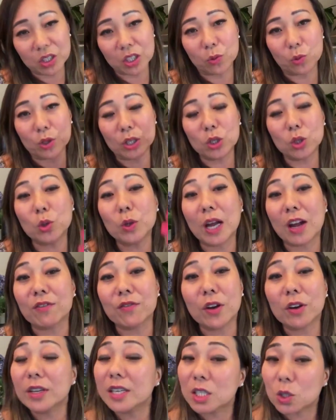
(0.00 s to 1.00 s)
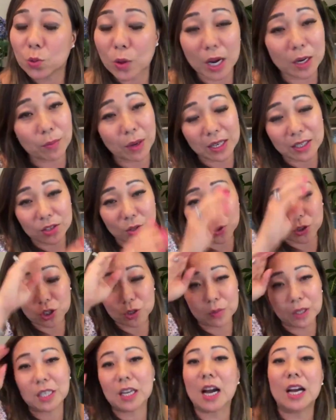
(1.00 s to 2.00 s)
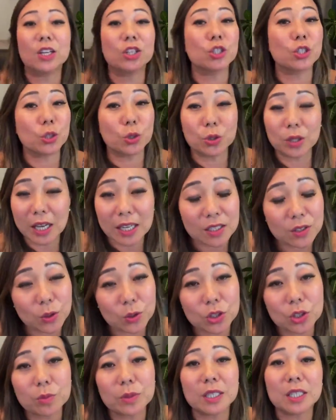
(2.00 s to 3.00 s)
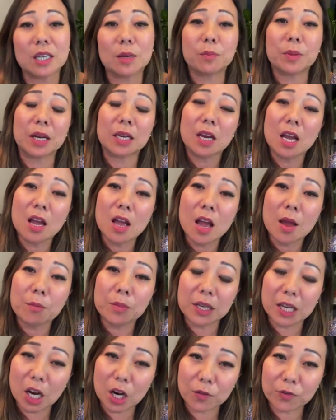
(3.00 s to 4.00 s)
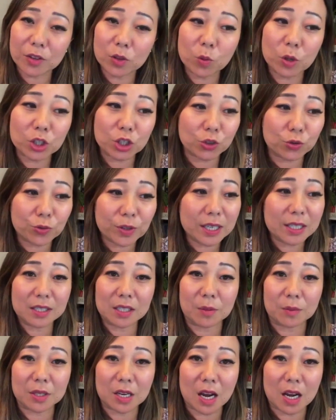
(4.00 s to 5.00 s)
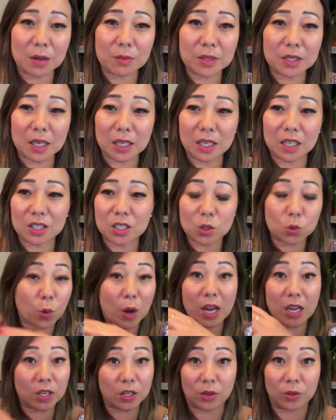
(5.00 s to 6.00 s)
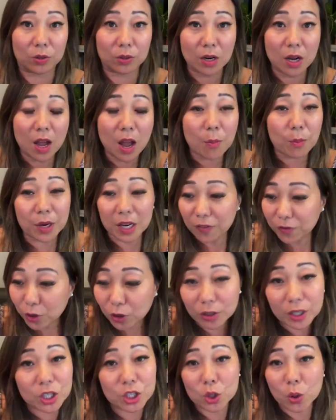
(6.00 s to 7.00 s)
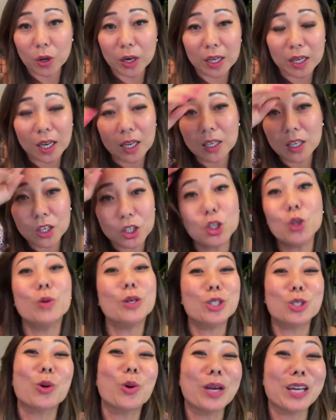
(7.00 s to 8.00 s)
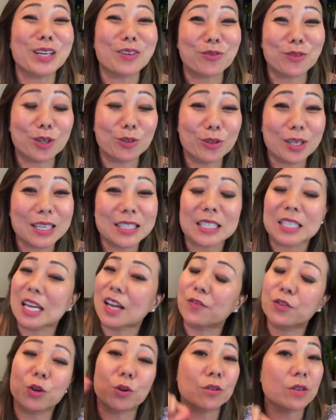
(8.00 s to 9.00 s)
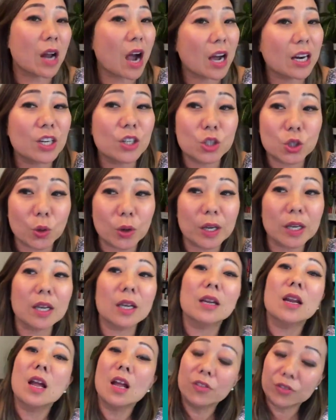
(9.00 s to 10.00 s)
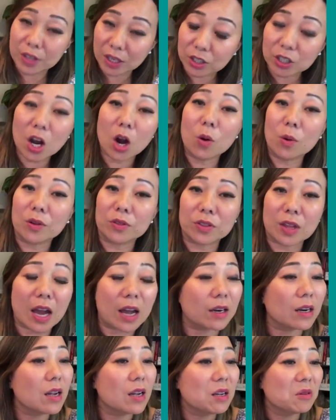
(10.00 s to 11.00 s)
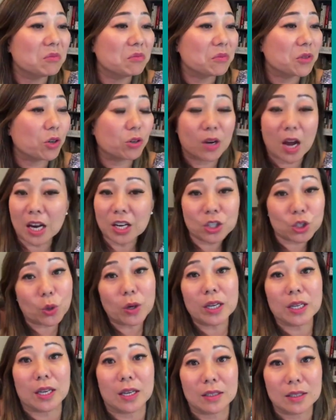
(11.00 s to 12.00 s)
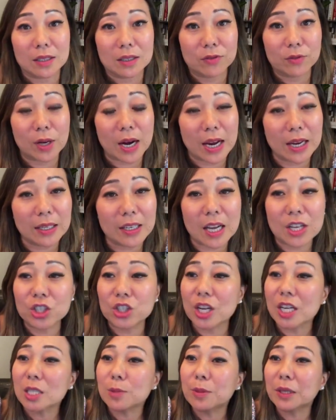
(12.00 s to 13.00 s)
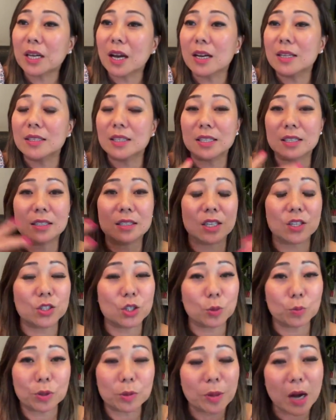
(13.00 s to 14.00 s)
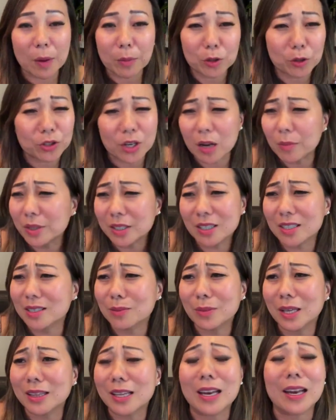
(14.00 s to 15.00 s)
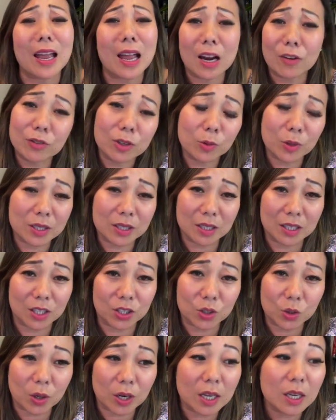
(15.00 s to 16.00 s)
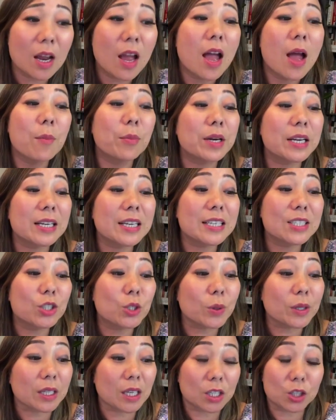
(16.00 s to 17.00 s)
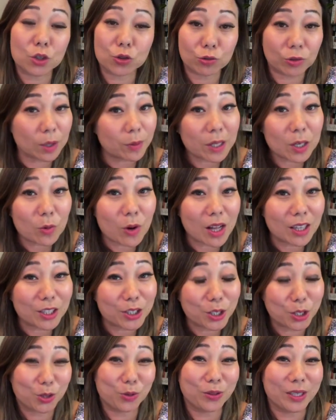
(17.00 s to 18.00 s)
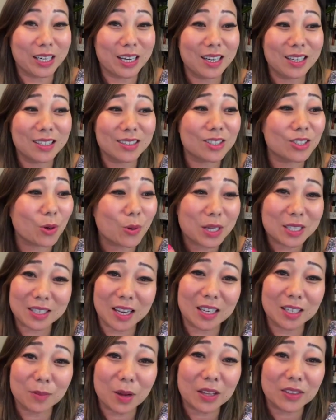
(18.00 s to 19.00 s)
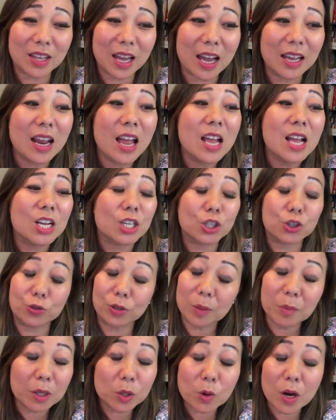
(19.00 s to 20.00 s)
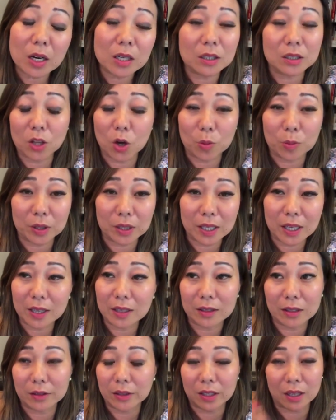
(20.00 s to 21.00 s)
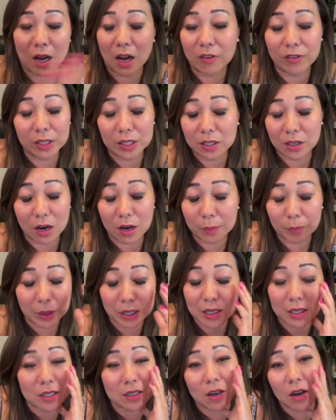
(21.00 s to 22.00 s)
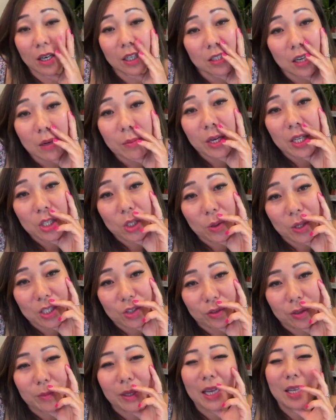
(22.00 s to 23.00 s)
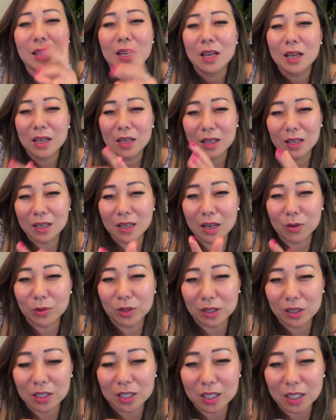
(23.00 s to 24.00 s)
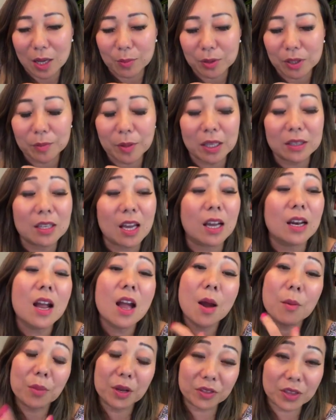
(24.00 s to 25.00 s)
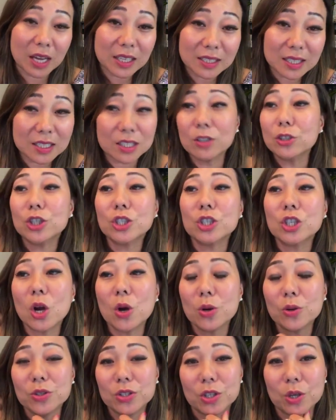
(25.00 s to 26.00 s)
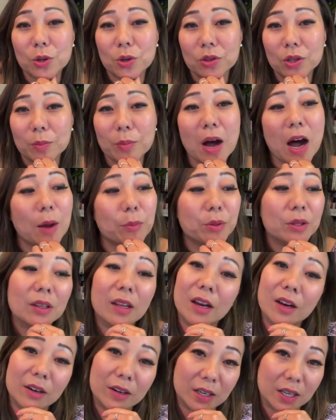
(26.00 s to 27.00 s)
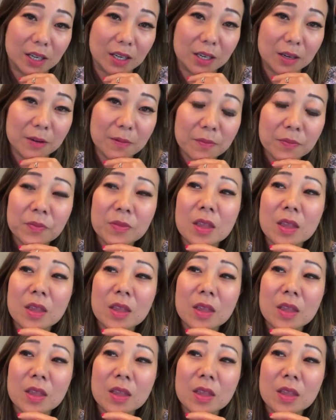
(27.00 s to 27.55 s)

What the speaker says: You get very swayed by social media. I do like social media, but be careful what you read sometimes. It can sway you. But if you're enjoying it, you enjoy it for a reason. If you're not enjoying it, then go with that. You're not enjoying it, right? And just because this is a super popular drama doesn't mean that everyone's going to enjoy it, but it is doing extremely well in Korea. So excited about that. Extremely well globally. And oh my goodness, already talking about a US remake. we're a little skeptical about that, but that still shows you the popularity.